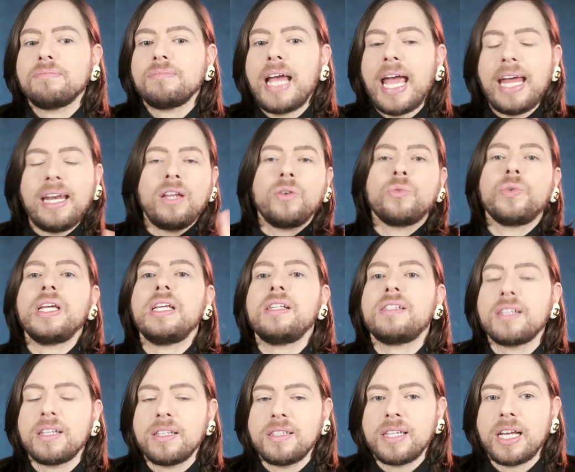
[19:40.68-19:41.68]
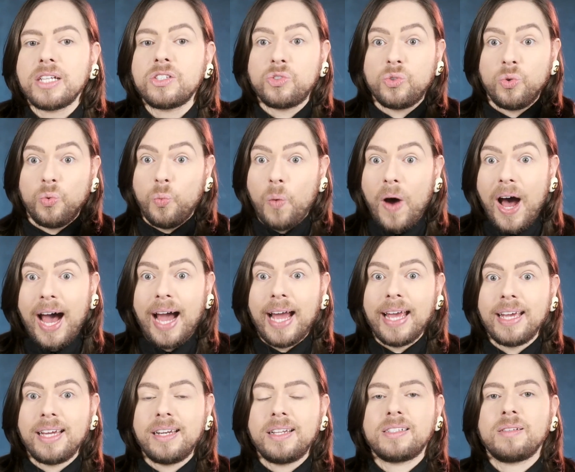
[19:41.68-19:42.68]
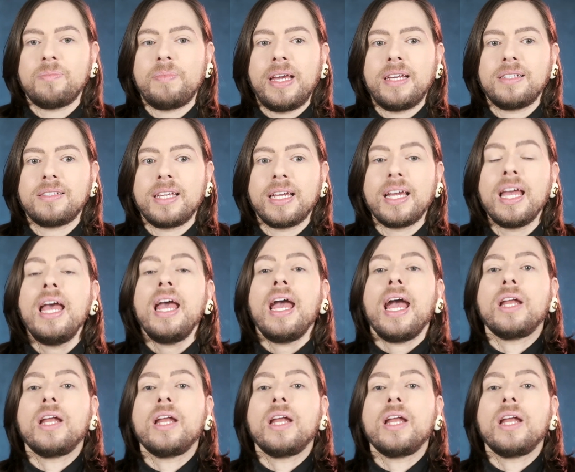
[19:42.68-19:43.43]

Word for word: any reasons as to why it is amazing